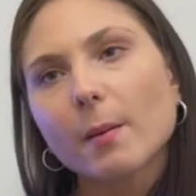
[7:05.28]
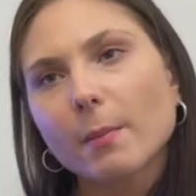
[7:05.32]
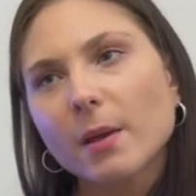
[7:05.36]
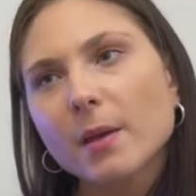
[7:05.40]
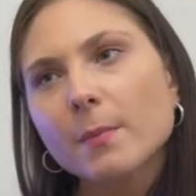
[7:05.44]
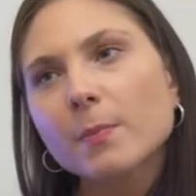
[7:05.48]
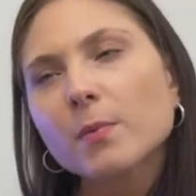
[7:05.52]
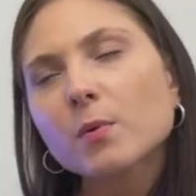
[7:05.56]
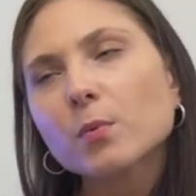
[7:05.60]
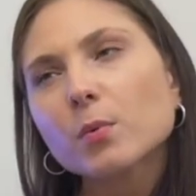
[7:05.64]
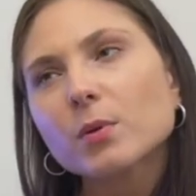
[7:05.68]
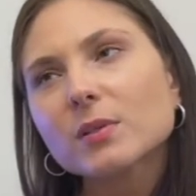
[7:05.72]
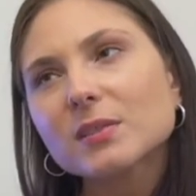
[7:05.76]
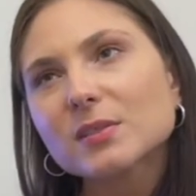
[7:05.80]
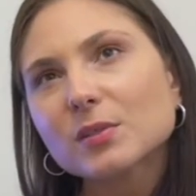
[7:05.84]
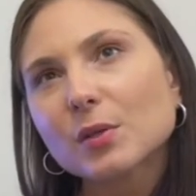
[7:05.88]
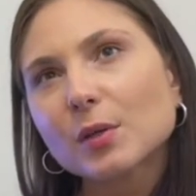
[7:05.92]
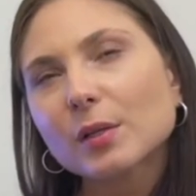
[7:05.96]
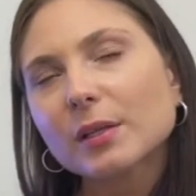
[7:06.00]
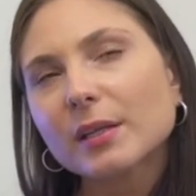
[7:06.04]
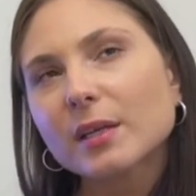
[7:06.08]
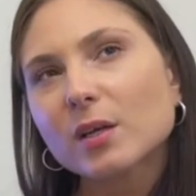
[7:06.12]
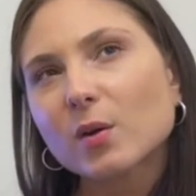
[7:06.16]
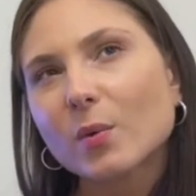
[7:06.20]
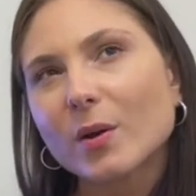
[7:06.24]
people were
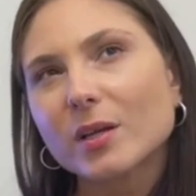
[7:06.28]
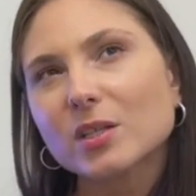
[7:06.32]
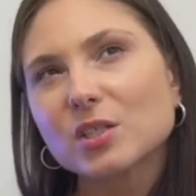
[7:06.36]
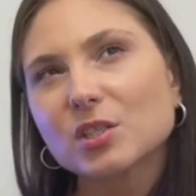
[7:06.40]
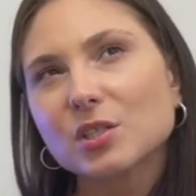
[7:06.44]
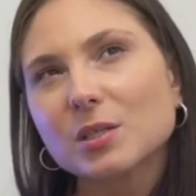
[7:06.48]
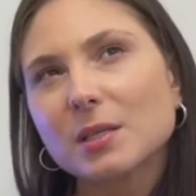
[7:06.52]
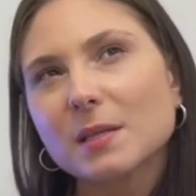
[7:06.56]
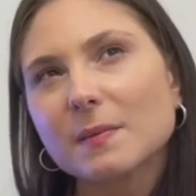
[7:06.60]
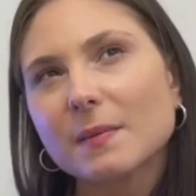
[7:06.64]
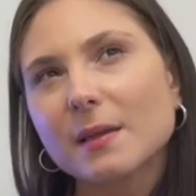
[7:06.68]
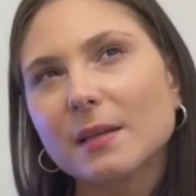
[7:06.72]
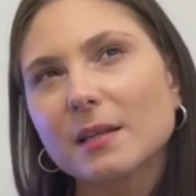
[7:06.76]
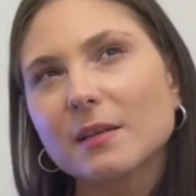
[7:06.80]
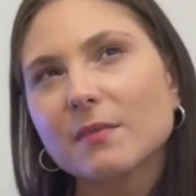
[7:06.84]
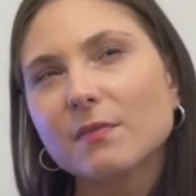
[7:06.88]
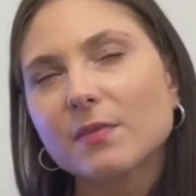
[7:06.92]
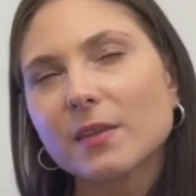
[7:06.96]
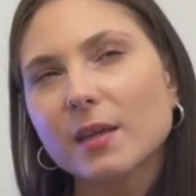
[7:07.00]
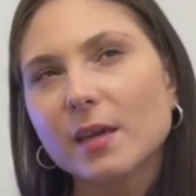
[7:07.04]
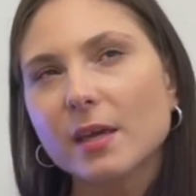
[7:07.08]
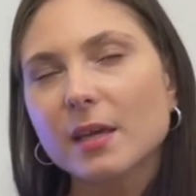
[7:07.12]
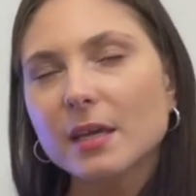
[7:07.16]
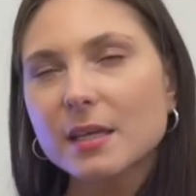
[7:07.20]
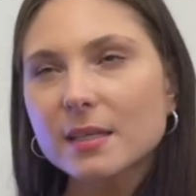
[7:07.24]
certainly questioning that if
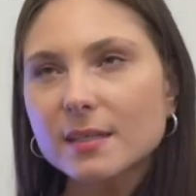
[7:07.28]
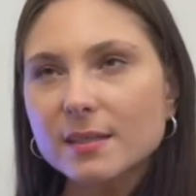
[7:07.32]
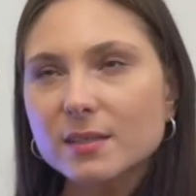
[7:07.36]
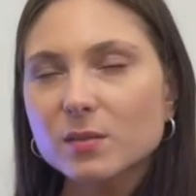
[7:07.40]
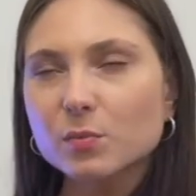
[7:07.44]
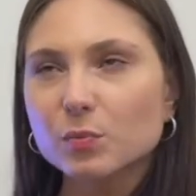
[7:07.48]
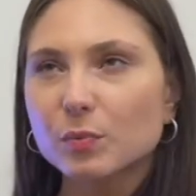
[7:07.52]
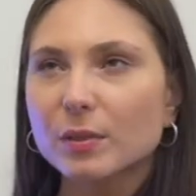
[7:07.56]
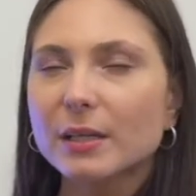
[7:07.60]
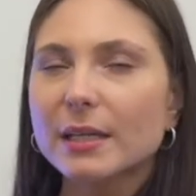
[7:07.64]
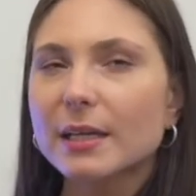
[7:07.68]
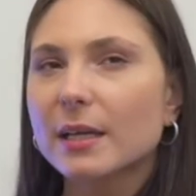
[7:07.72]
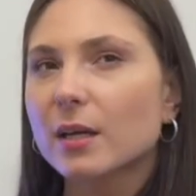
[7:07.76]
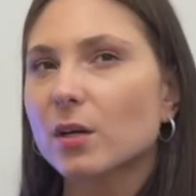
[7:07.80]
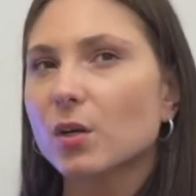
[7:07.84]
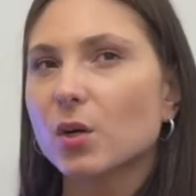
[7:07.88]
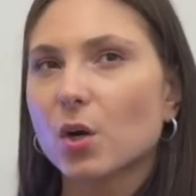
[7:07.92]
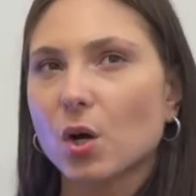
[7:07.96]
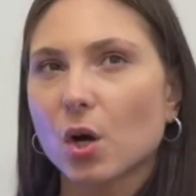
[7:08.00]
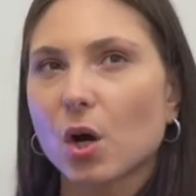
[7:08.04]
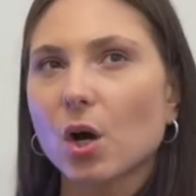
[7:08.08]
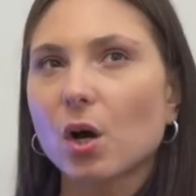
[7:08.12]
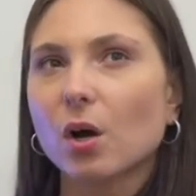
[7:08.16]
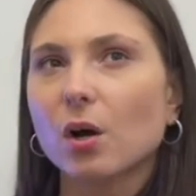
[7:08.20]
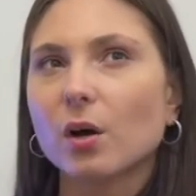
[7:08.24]
there is really a
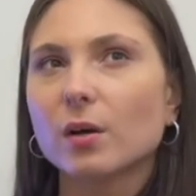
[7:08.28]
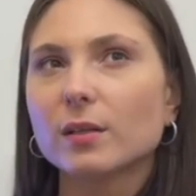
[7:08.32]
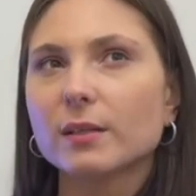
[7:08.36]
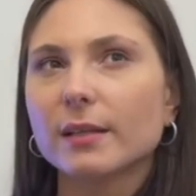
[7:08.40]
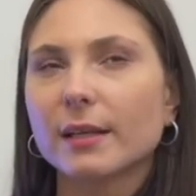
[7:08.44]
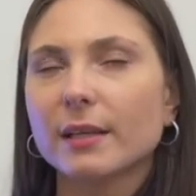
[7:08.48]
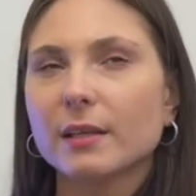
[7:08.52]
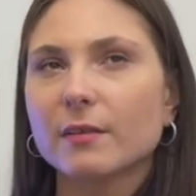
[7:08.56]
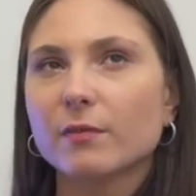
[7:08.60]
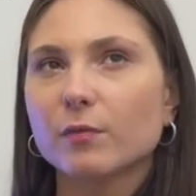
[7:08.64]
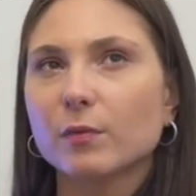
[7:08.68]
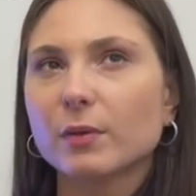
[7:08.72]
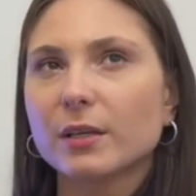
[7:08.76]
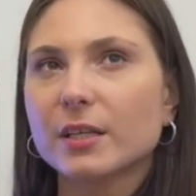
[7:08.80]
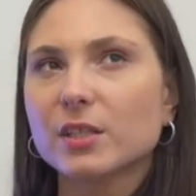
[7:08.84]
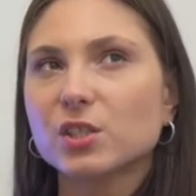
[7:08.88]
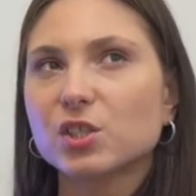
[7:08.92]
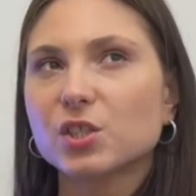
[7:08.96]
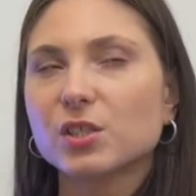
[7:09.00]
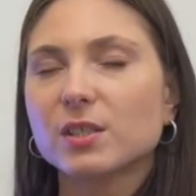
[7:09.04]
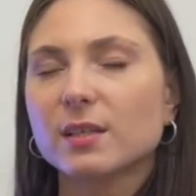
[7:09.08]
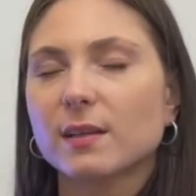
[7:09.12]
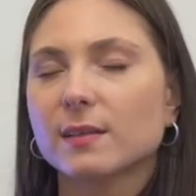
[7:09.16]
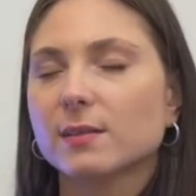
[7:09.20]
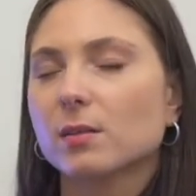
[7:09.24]
God and if
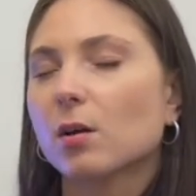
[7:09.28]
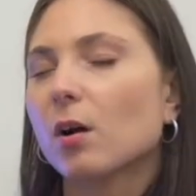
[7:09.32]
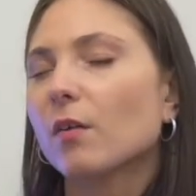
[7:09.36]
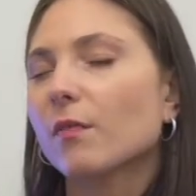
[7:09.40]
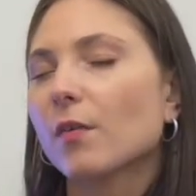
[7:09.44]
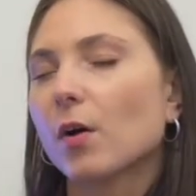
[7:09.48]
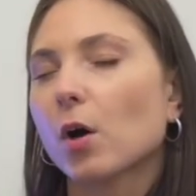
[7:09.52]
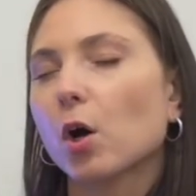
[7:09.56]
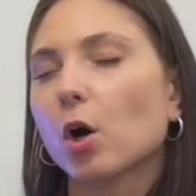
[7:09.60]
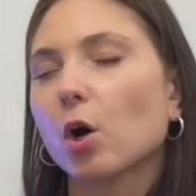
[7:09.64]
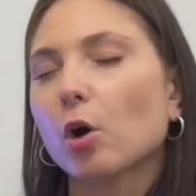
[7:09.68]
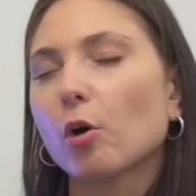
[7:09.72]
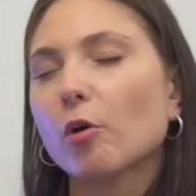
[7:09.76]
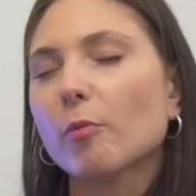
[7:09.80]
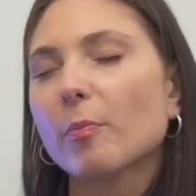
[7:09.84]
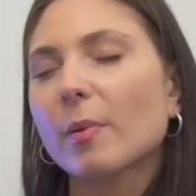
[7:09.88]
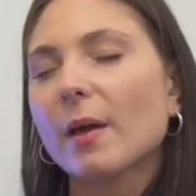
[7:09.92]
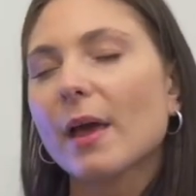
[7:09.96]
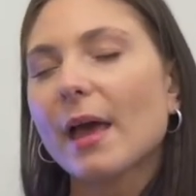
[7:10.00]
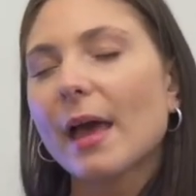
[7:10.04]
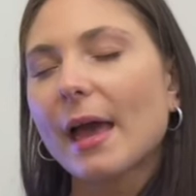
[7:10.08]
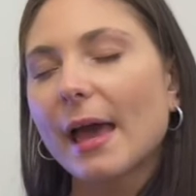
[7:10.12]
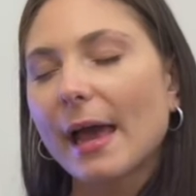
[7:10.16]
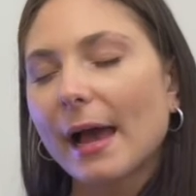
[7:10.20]
religion does offer hope,